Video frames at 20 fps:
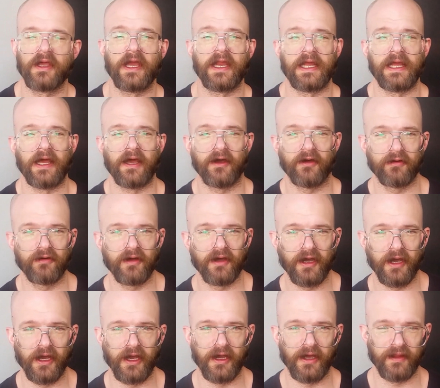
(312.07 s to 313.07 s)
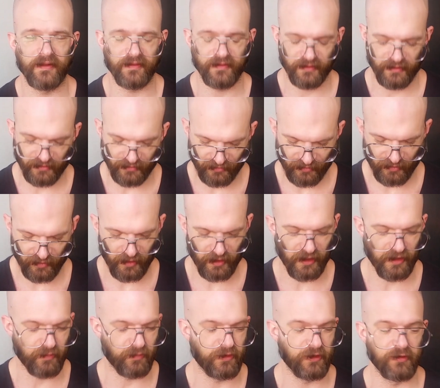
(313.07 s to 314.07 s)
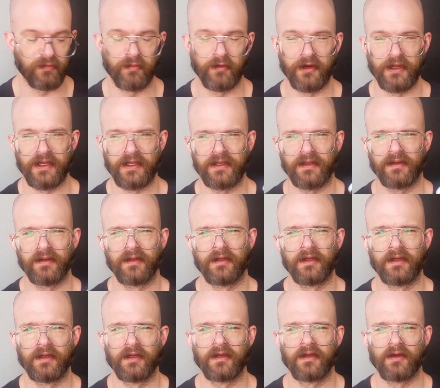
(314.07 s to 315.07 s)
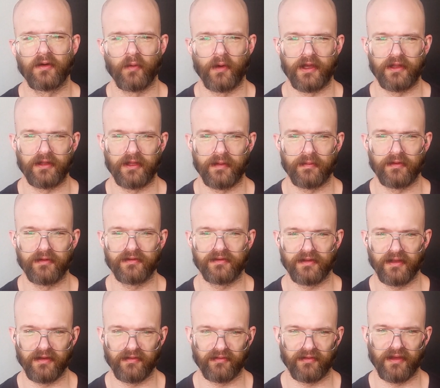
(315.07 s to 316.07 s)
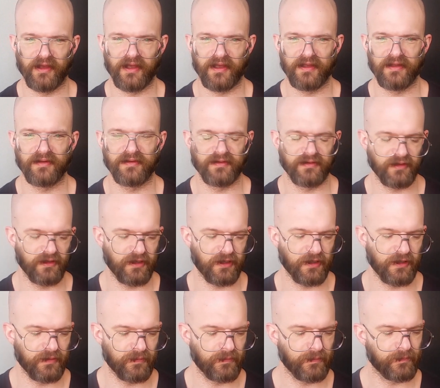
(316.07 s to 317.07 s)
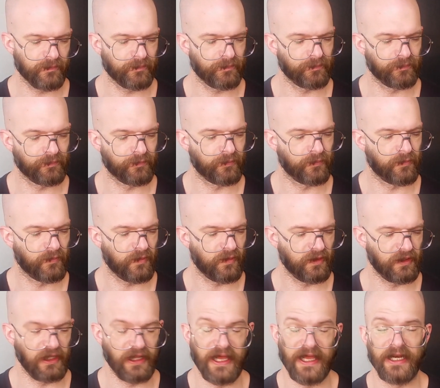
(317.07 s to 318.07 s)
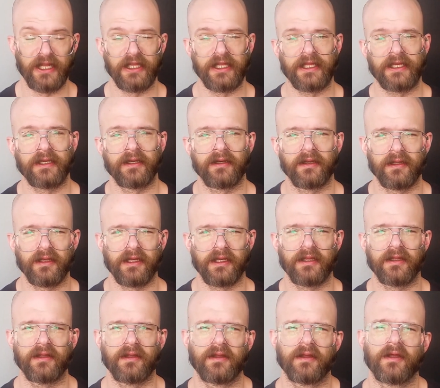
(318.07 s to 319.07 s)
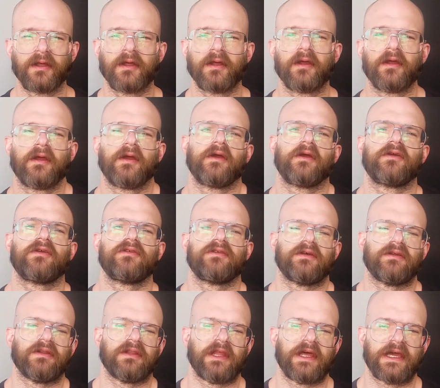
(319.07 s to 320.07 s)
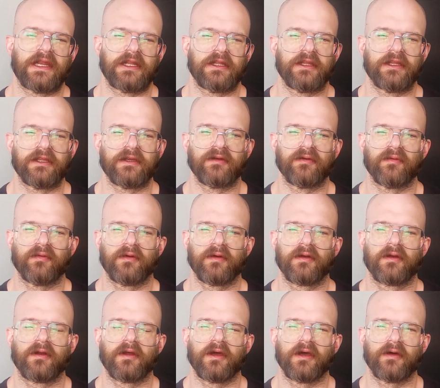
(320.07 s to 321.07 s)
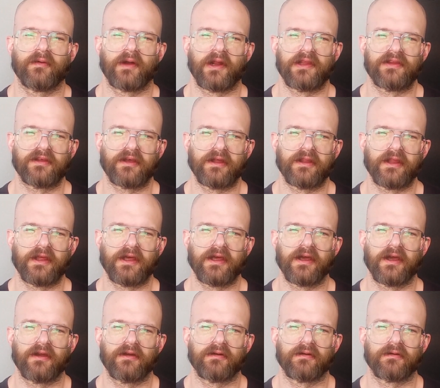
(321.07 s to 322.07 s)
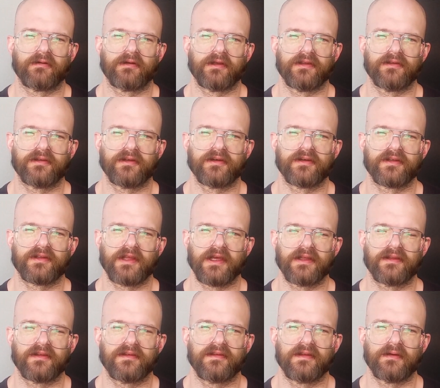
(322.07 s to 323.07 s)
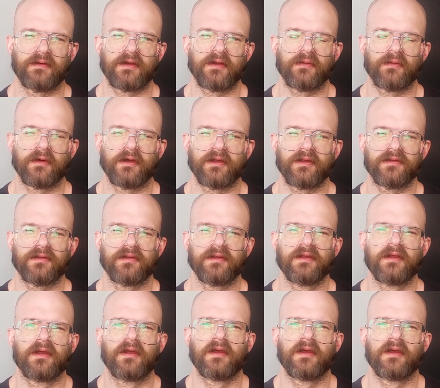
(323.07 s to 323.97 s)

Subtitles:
Anyhow, this Beard brand white label stuff has lanolin in it. So lanolin, when I saw that, I researched that to see what it was.